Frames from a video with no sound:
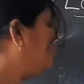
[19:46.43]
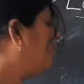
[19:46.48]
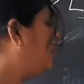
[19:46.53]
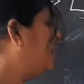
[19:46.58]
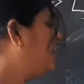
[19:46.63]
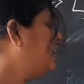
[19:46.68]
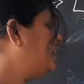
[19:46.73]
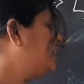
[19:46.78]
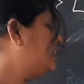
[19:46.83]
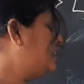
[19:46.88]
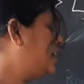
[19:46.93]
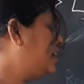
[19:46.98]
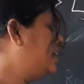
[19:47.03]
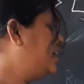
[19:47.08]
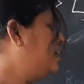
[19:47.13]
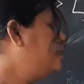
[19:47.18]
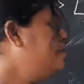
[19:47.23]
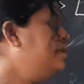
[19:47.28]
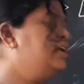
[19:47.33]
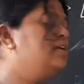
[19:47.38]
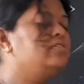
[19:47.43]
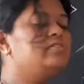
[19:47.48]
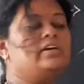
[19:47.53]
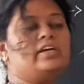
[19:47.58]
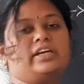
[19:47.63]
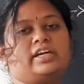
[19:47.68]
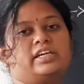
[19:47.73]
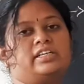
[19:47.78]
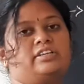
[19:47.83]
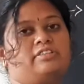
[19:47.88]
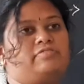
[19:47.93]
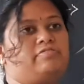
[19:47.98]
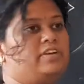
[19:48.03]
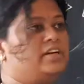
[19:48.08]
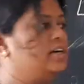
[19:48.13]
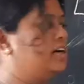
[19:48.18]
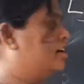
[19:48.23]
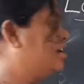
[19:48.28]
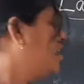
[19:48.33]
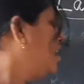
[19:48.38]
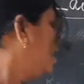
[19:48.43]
point is again we are looking at the figure.